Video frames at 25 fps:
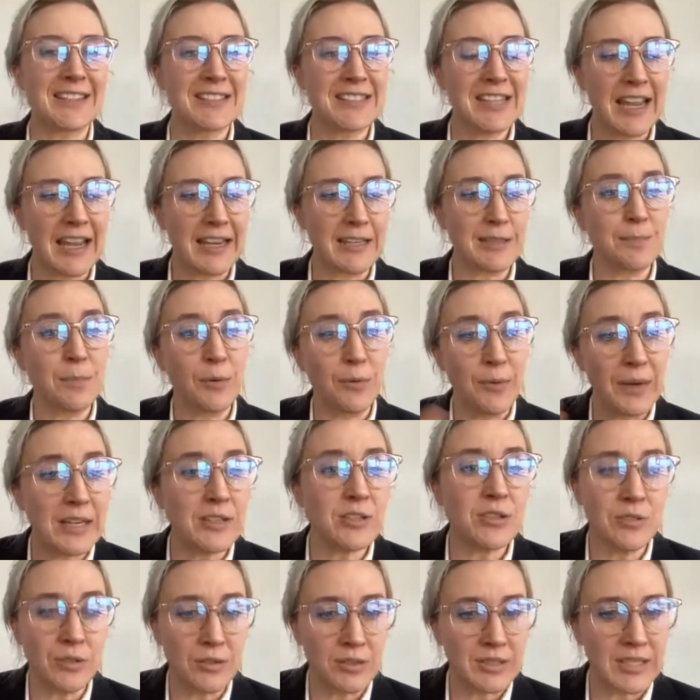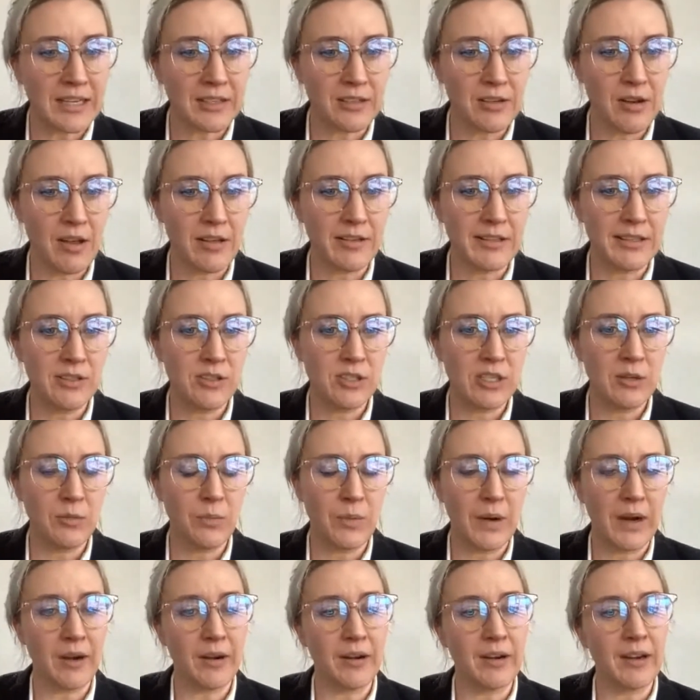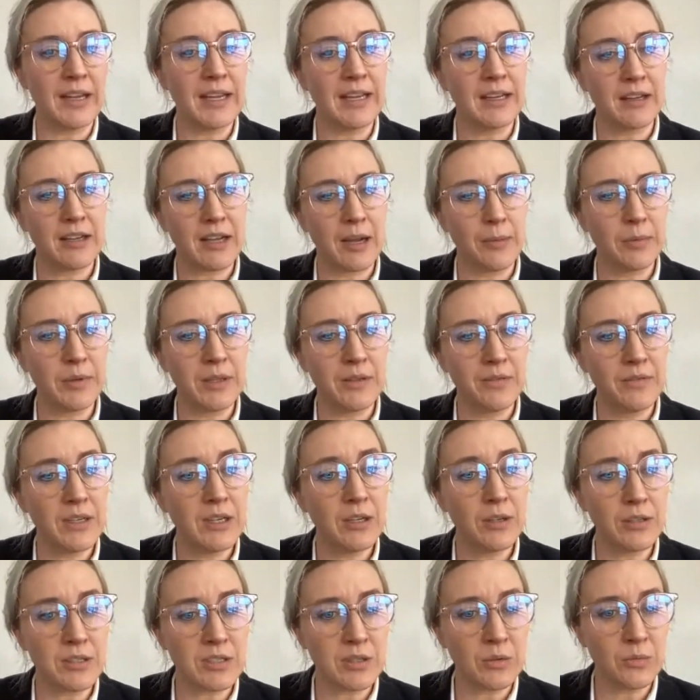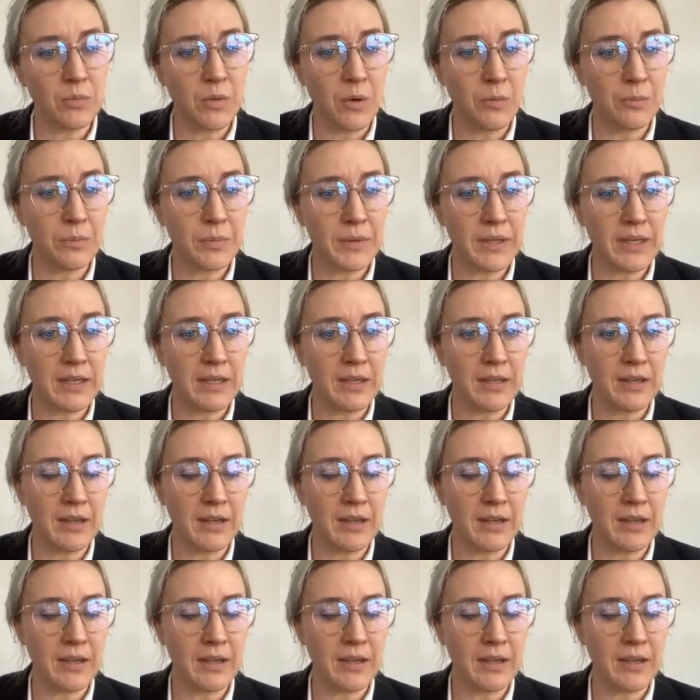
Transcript: expirational technology where in a couple of years it won't be,